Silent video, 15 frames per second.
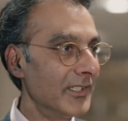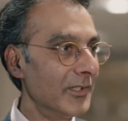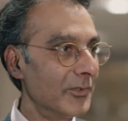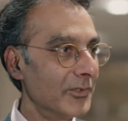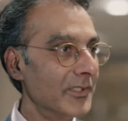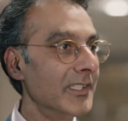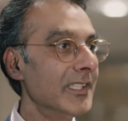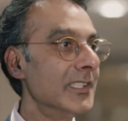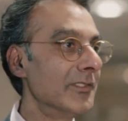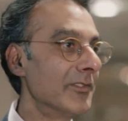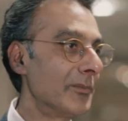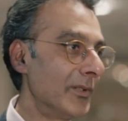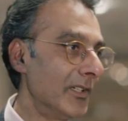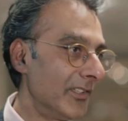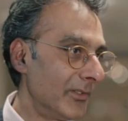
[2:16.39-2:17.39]
or the needs of a
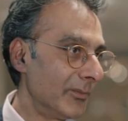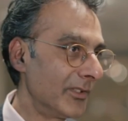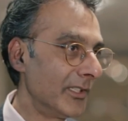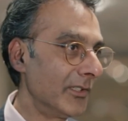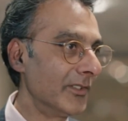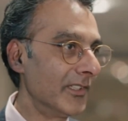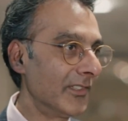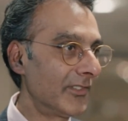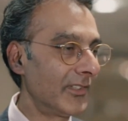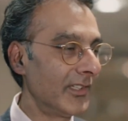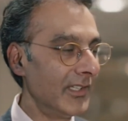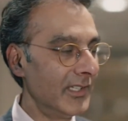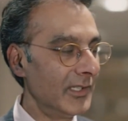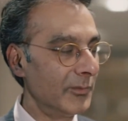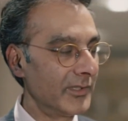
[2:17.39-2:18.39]
person with illness
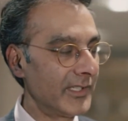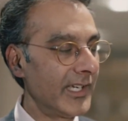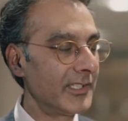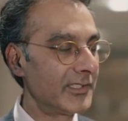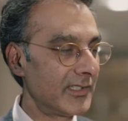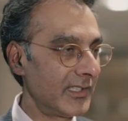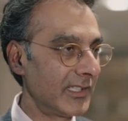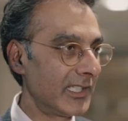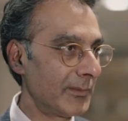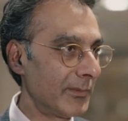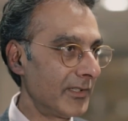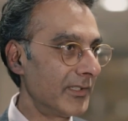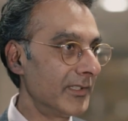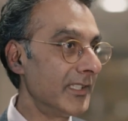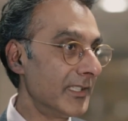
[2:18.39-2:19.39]
without actually thinking about
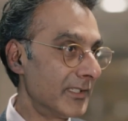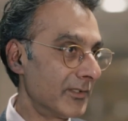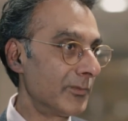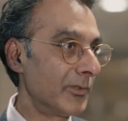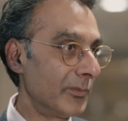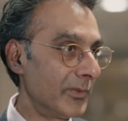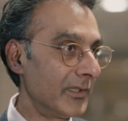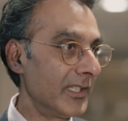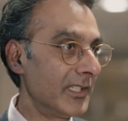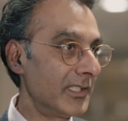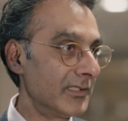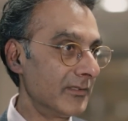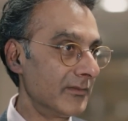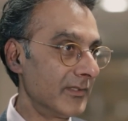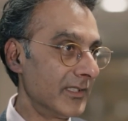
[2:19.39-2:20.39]
the needs of the
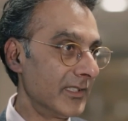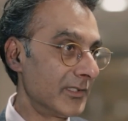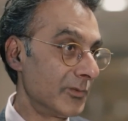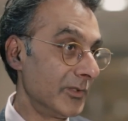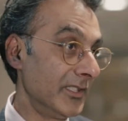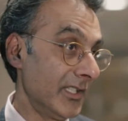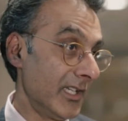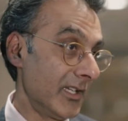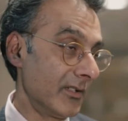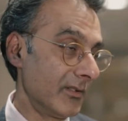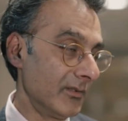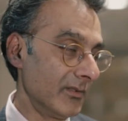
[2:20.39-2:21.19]
population. And as we know,